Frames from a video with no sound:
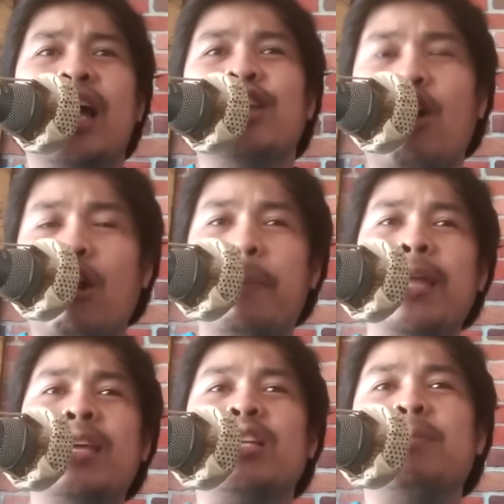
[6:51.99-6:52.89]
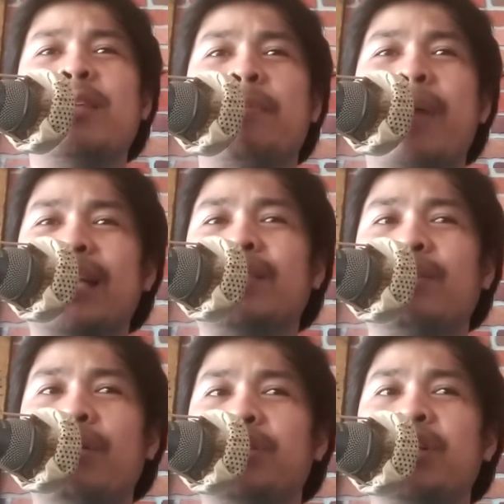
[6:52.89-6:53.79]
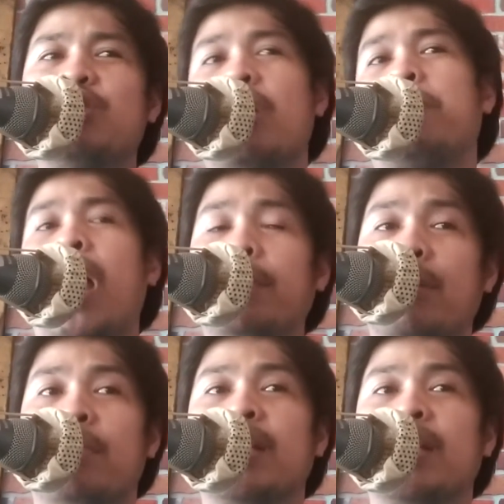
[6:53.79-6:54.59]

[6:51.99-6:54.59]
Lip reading: Your opinion could be the best solution to a problem,